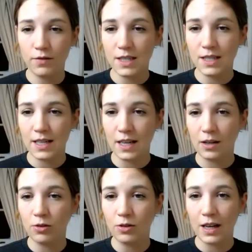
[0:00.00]
the
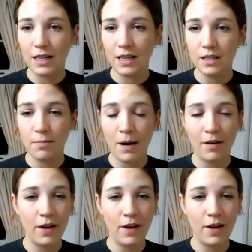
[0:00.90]
single Quinta
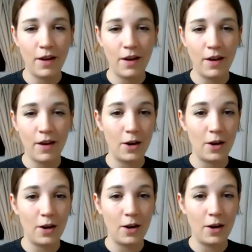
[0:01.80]
Malveros.
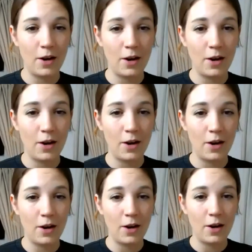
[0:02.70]
My
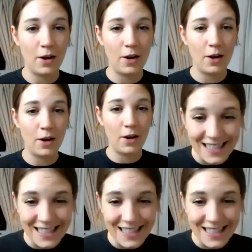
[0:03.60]
goodness, it's good.